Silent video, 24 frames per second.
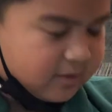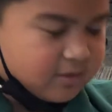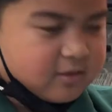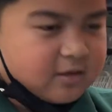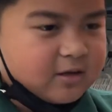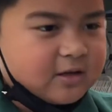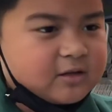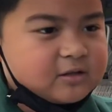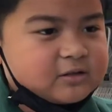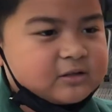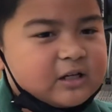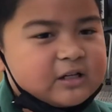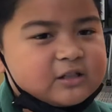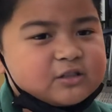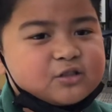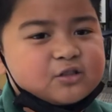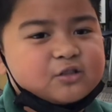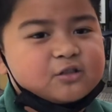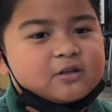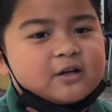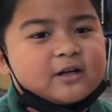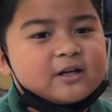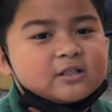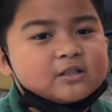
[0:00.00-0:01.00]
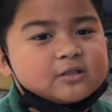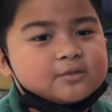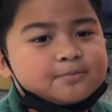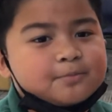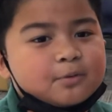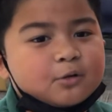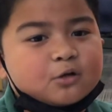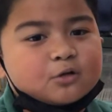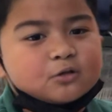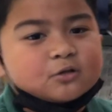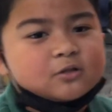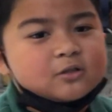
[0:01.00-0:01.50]
things that you're not
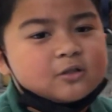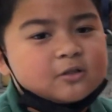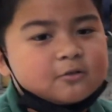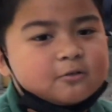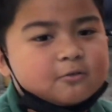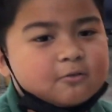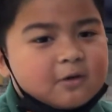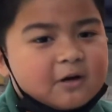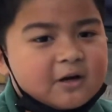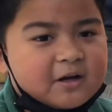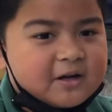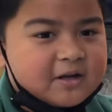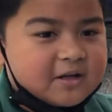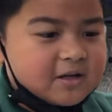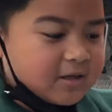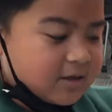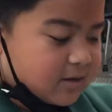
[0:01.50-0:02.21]
supposed to write.